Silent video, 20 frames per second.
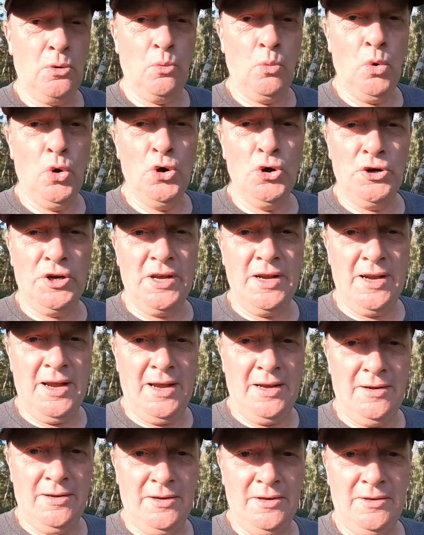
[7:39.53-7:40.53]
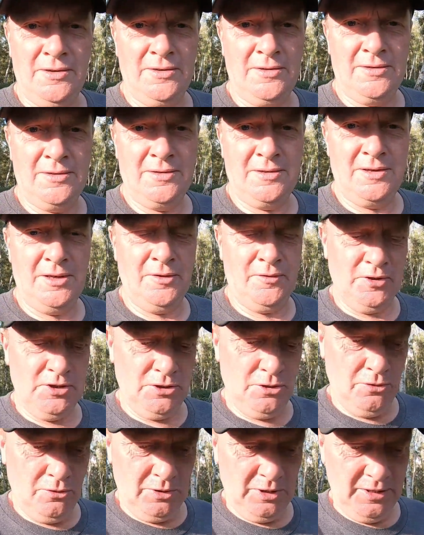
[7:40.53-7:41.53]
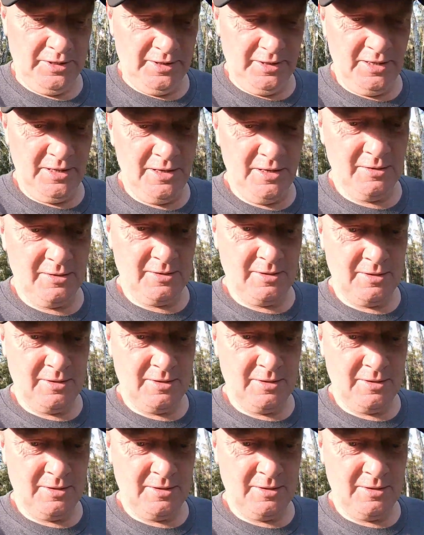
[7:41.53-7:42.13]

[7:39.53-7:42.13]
working end of this young lady.